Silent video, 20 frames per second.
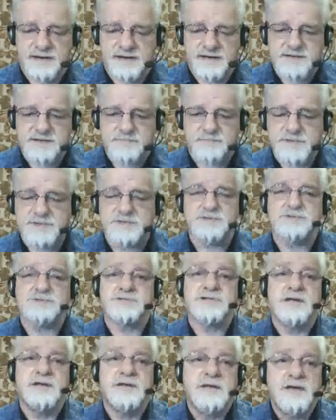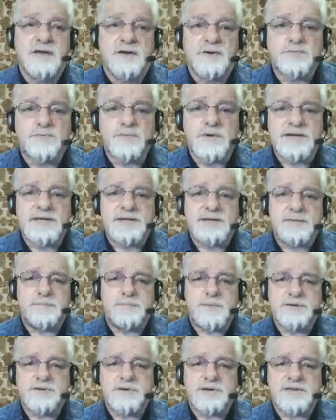computers really
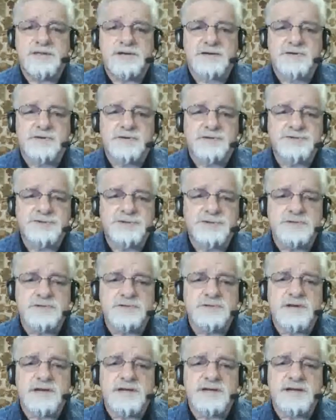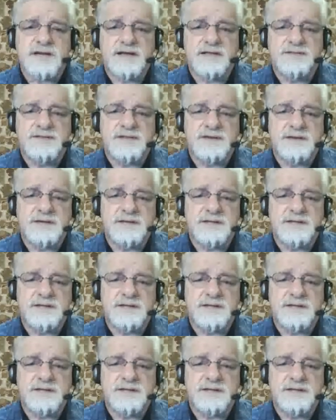depend on the culture uh, the